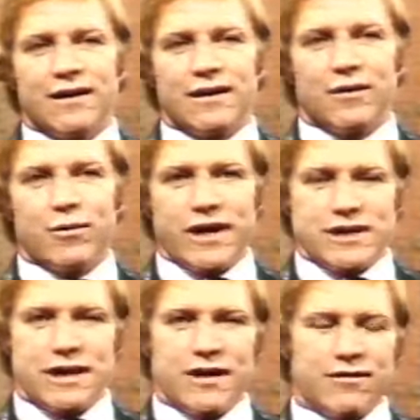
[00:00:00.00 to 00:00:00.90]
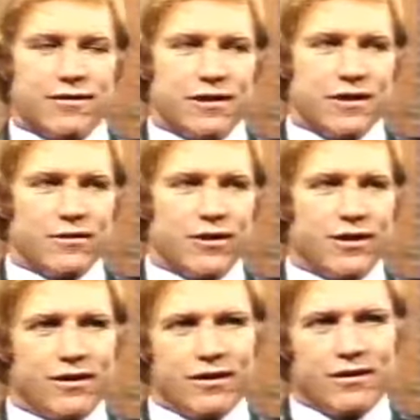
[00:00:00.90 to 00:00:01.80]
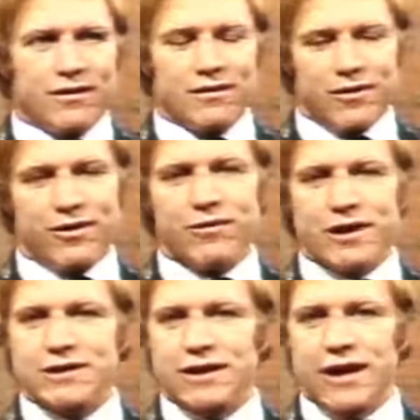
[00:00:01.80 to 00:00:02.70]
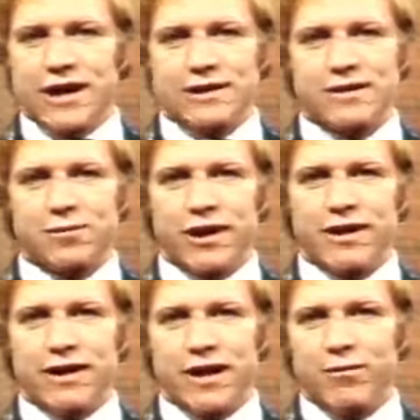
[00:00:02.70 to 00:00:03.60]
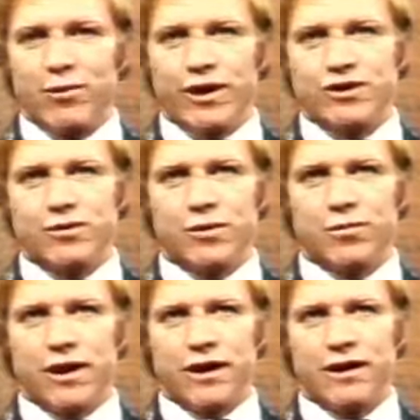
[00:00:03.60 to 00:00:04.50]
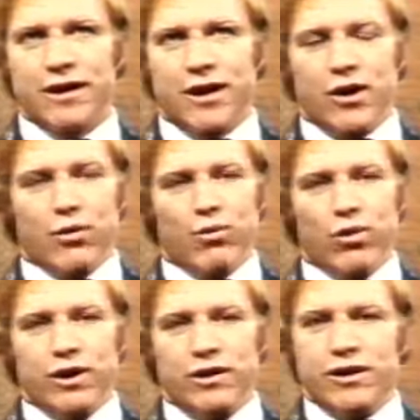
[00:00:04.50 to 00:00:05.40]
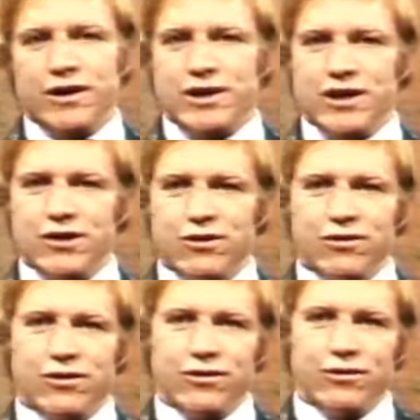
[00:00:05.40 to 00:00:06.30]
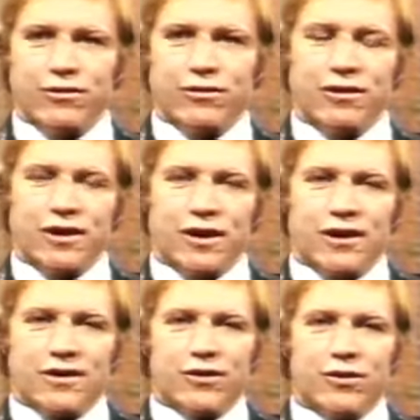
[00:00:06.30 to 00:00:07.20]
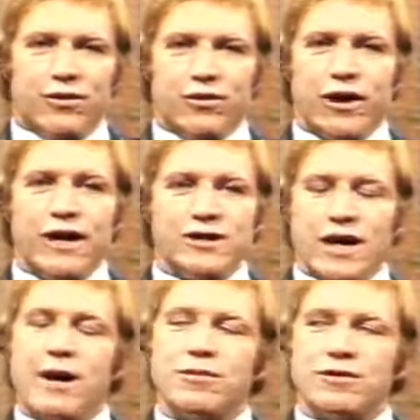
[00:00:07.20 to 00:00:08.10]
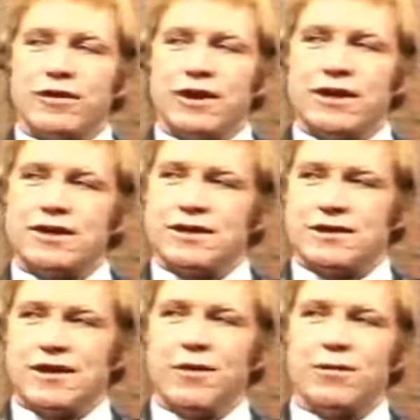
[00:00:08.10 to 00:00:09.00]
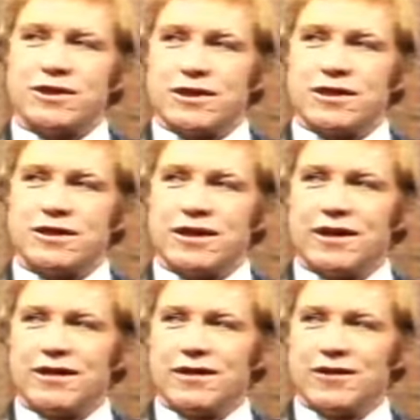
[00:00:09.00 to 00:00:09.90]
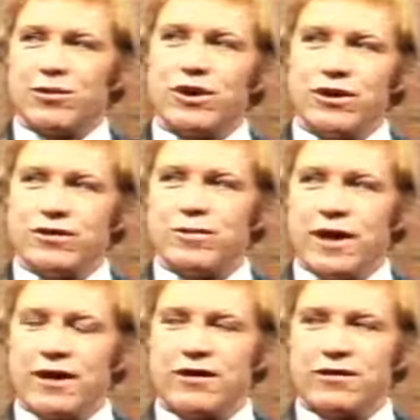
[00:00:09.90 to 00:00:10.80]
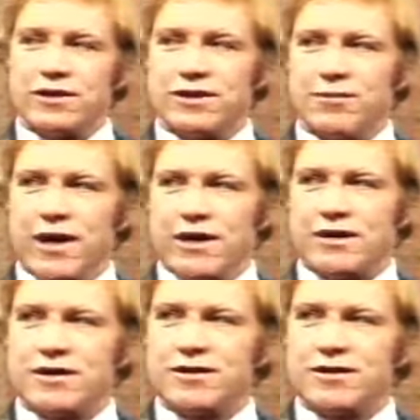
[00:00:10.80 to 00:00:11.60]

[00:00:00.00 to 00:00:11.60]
uh, myself, along with, uh, with the rest of the guys that played the game the way it should be played, would continue to, to create jobs for these imbeciles that uh, were used by the coaches and managers.